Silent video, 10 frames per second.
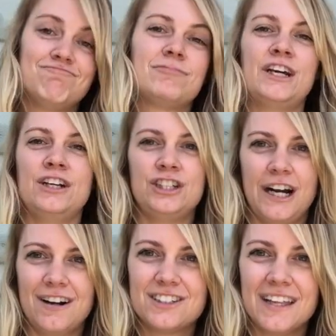gonna
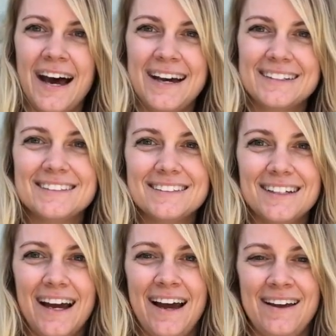cherish that
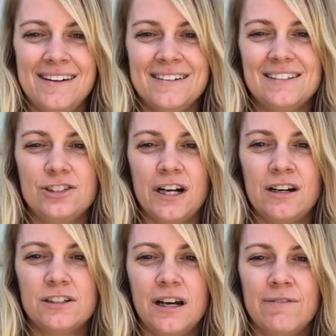and
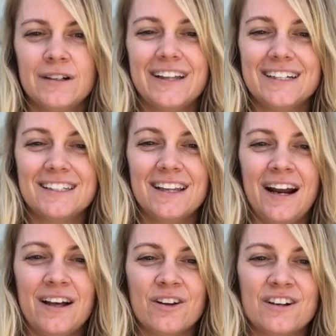cherish every lesson that
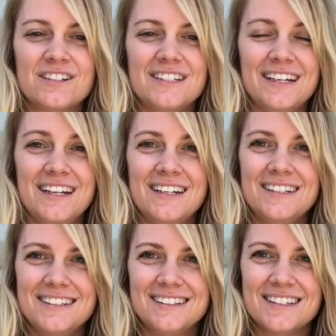I learned in
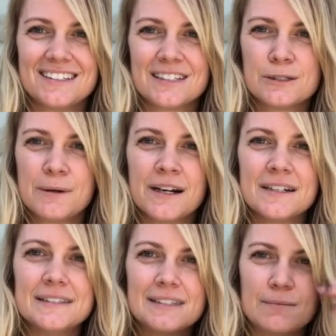this
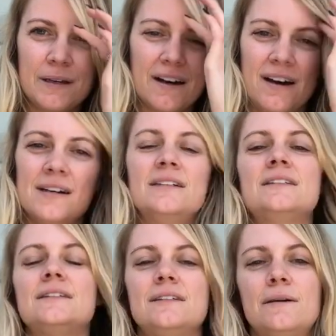experience,
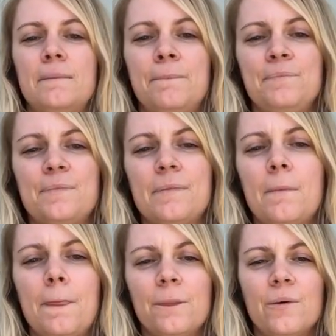because
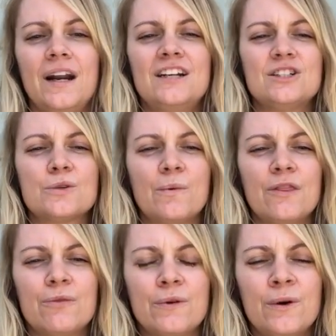what I just
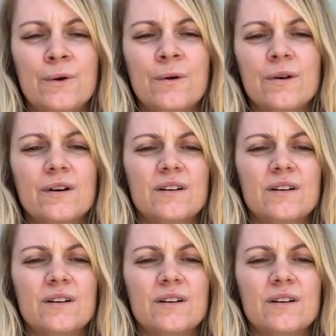went through,